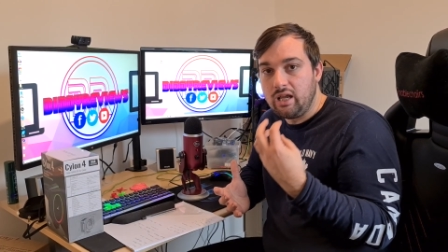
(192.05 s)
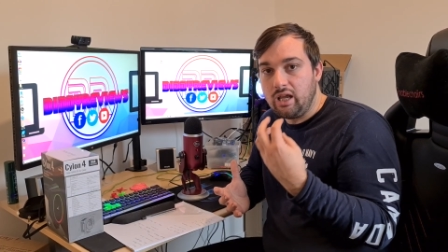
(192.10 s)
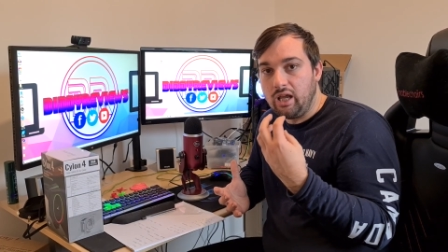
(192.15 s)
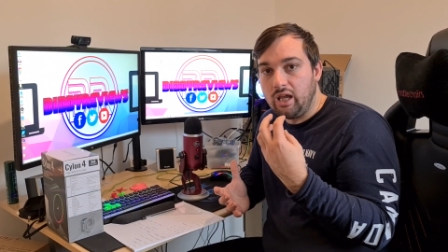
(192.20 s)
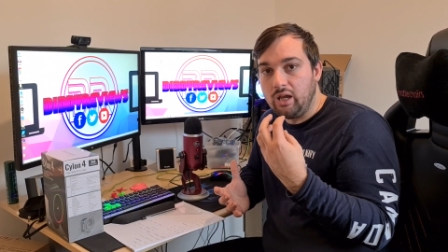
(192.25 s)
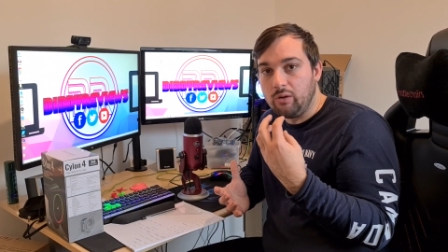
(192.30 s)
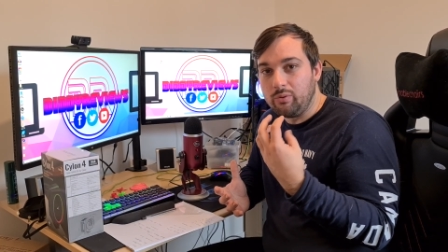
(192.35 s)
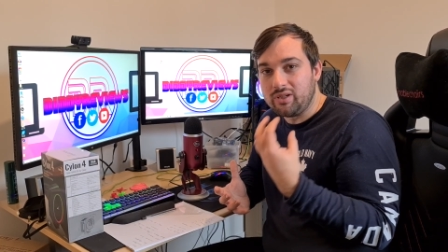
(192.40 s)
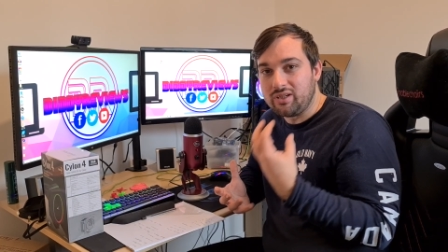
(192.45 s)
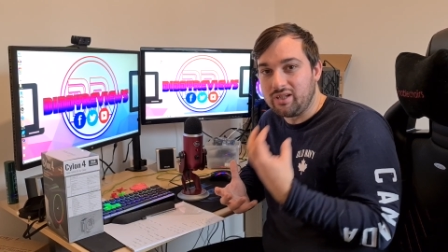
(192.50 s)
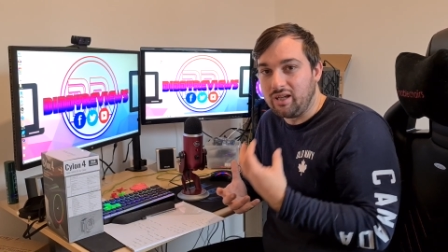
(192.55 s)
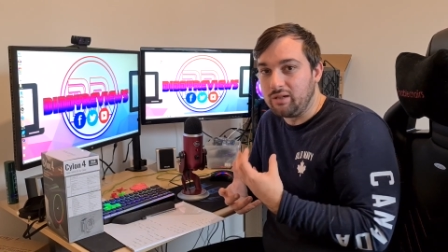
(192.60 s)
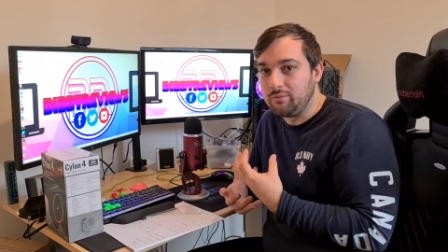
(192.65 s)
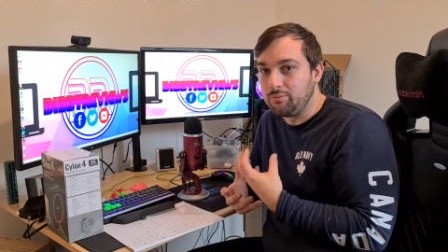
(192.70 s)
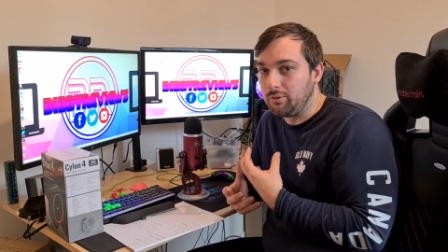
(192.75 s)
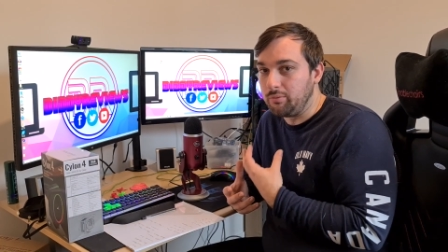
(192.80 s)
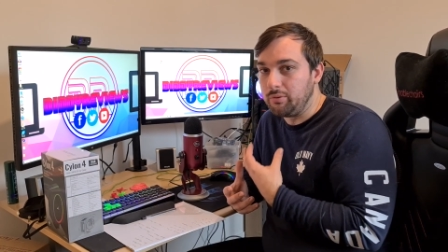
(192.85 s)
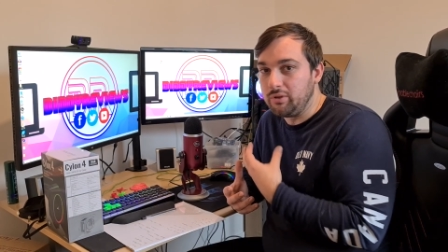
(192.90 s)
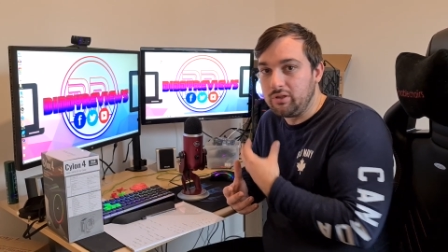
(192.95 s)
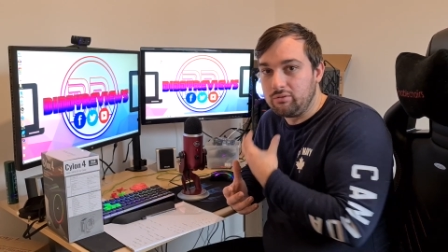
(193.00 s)
uh, which had
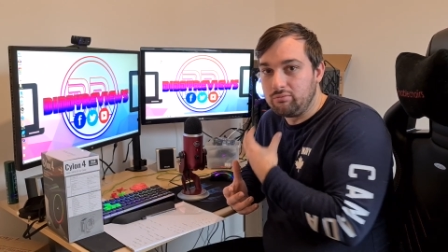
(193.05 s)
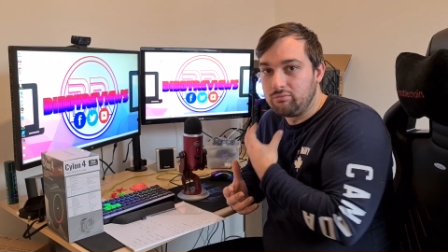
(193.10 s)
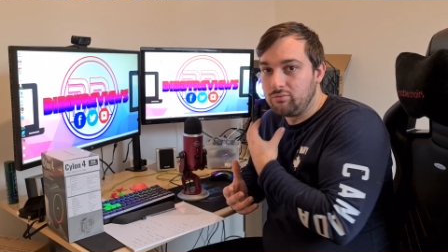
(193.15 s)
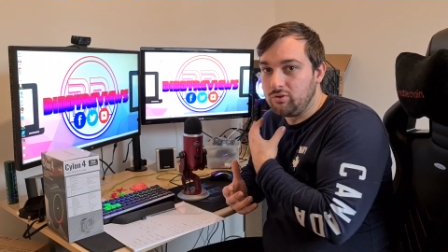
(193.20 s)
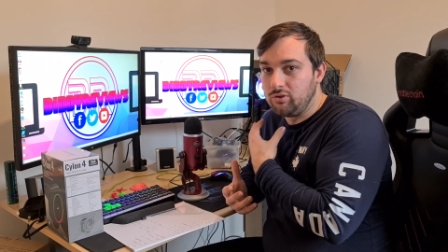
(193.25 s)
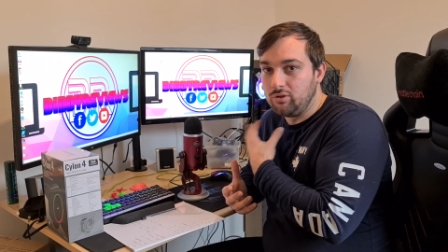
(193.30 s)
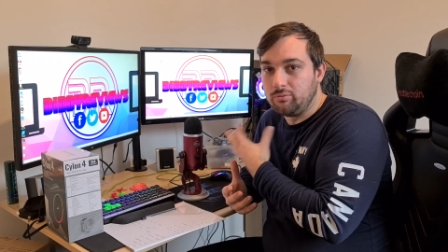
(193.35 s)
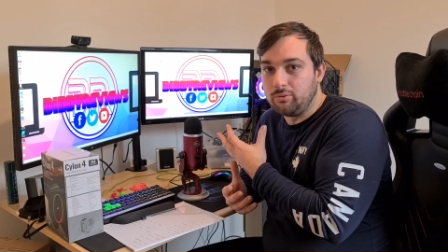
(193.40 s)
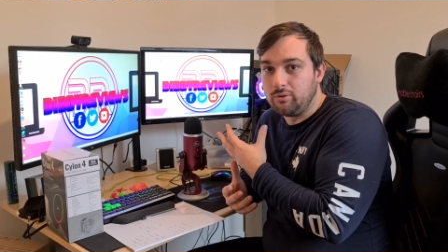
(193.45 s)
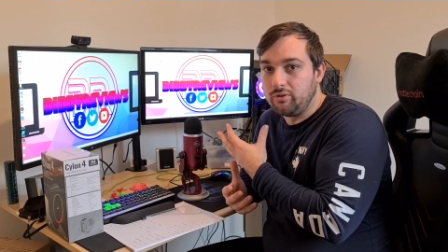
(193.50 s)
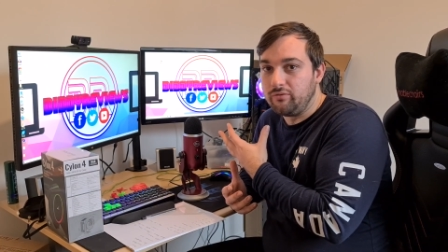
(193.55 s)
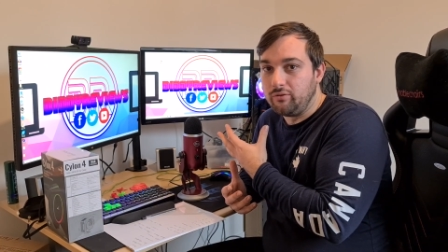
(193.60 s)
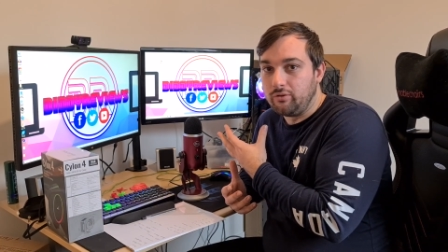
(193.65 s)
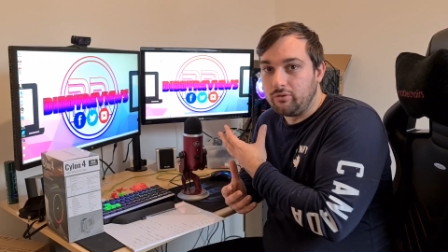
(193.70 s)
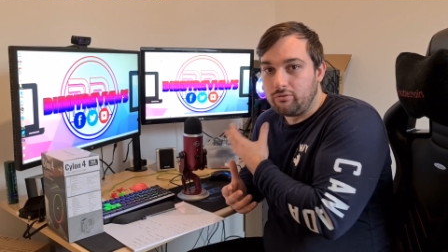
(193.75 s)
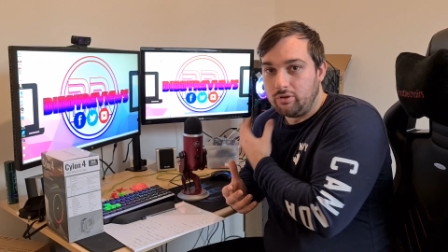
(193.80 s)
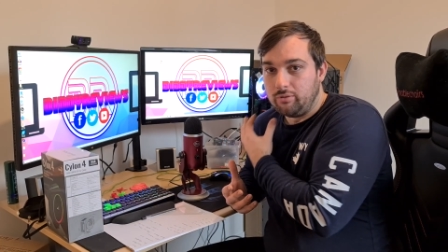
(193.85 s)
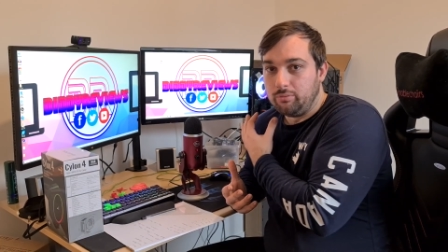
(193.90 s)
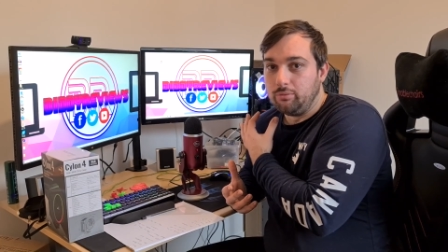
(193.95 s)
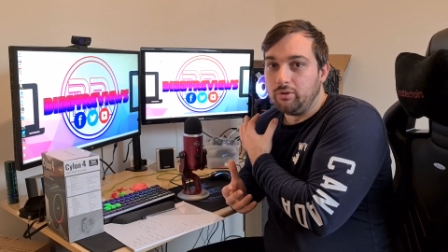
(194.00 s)
probably double, if not
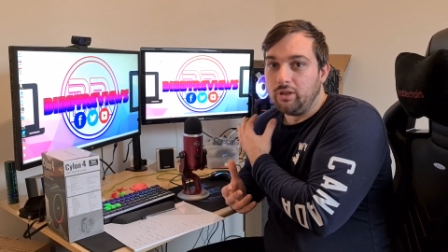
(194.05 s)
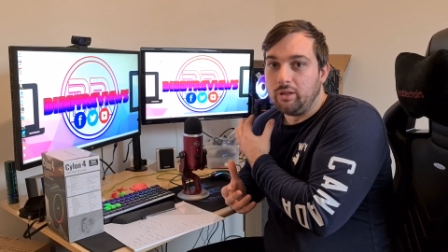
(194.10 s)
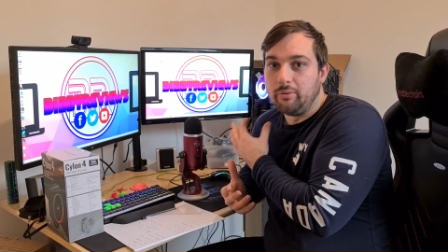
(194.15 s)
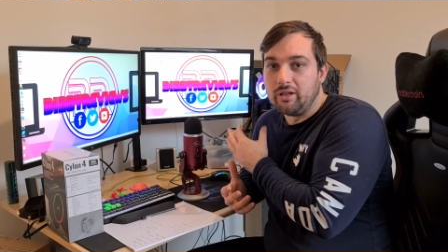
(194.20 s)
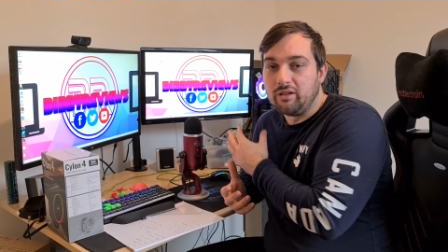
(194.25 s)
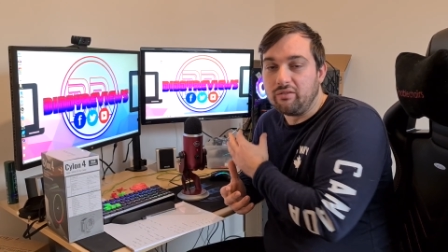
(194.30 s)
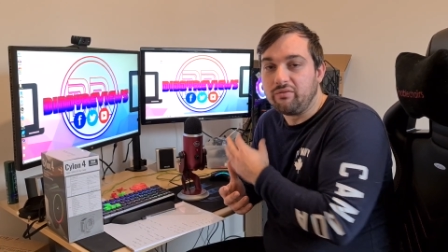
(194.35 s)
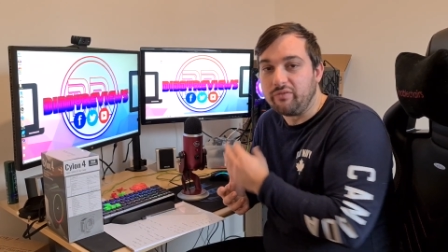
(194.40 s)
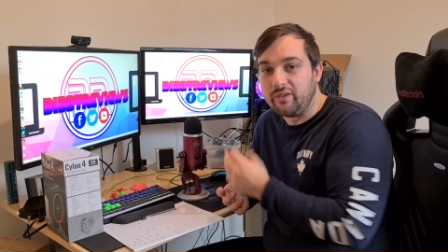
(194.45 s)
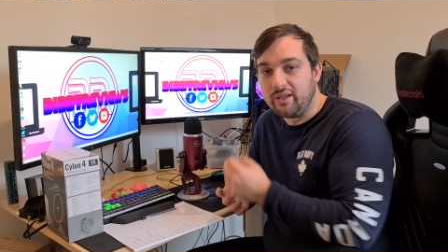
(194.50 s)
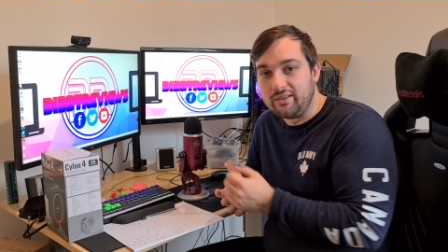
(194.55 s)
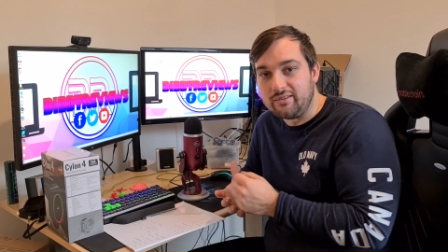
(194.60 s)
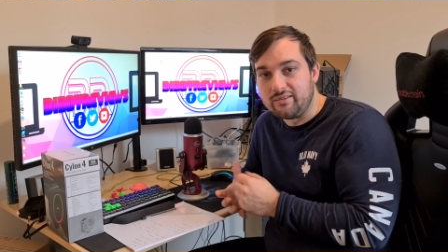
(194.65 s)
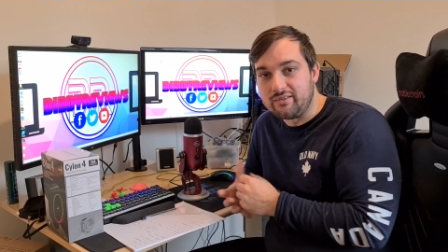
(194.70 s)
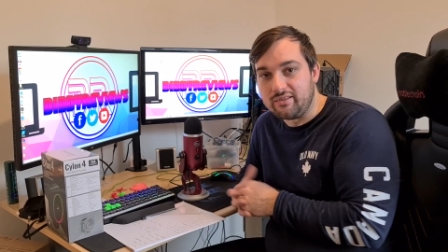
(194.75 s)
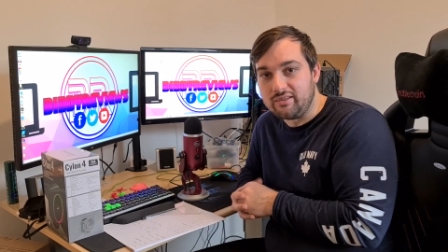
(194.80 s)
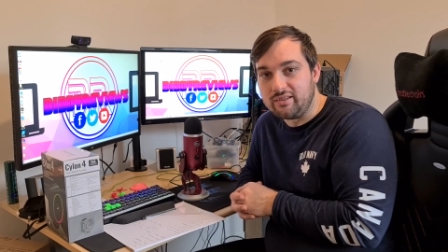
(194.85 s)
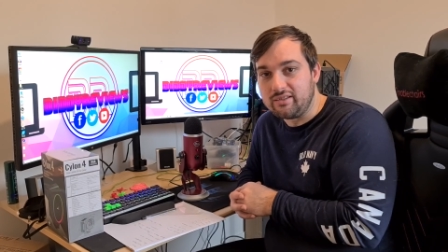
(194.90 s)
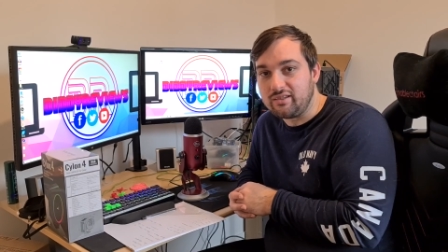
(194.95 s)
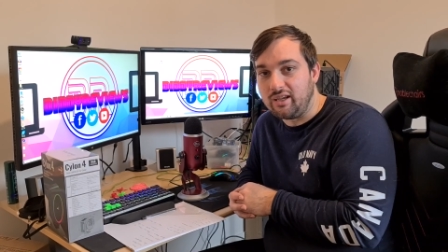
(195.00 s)
triple, the amount of fans
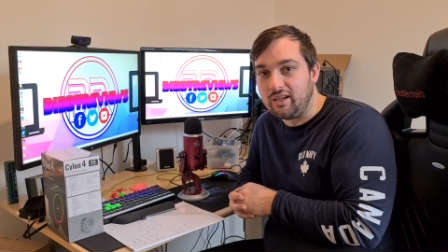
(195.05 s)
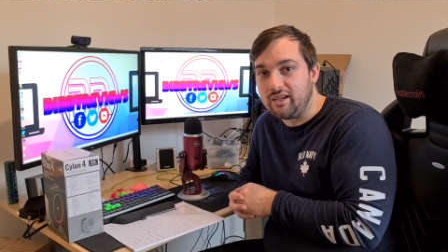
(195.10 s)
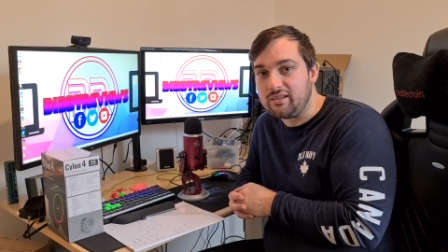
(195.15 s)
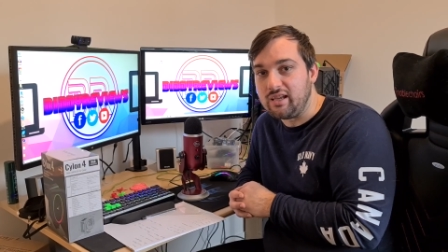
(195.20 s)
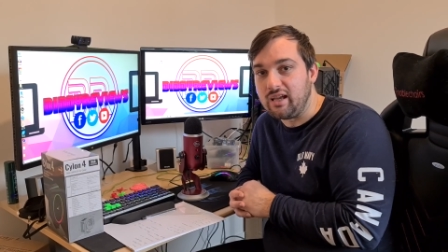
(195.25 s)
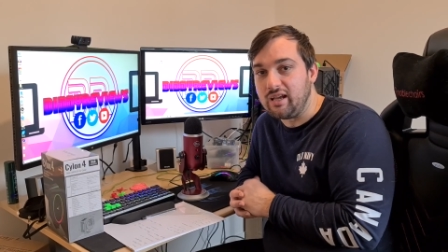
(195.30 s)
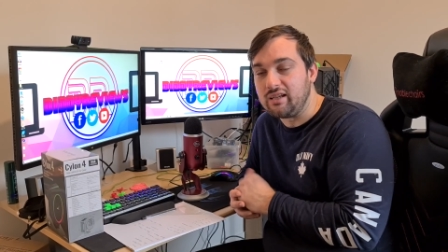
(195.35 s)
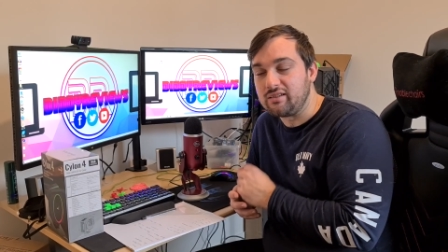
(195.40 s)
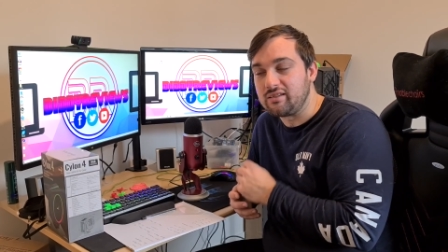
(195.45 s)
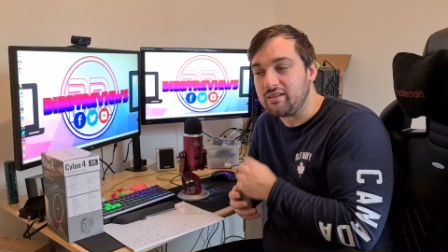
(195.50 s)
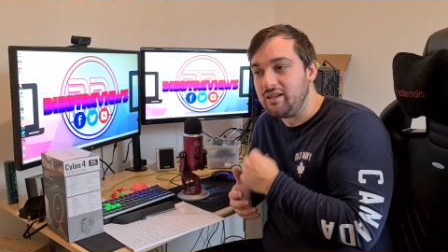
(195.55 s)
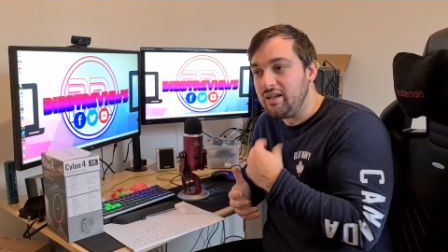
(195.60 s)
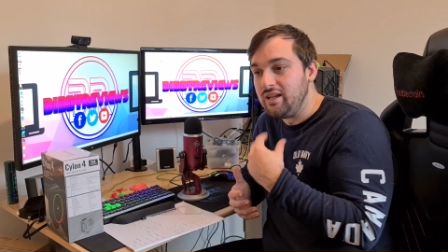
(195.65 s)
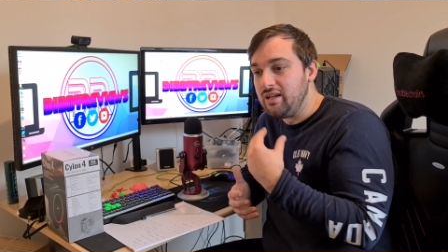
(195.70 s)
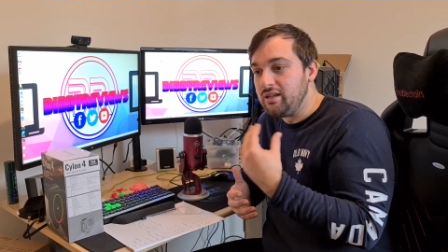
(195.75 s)
that this case has.